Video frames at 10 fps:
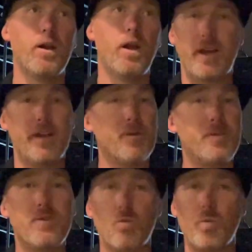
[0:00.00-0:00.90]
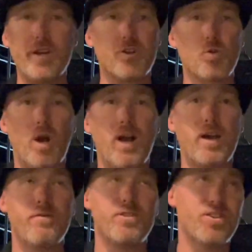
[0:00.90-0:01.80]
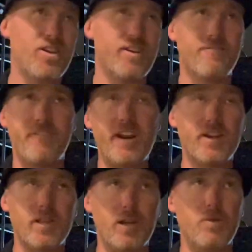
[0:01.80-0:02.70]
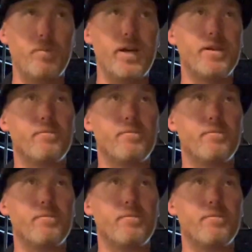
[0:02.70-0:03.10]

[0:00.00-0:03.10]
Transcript: I hit a bit of a weak drive. It just kind of faded a little bit,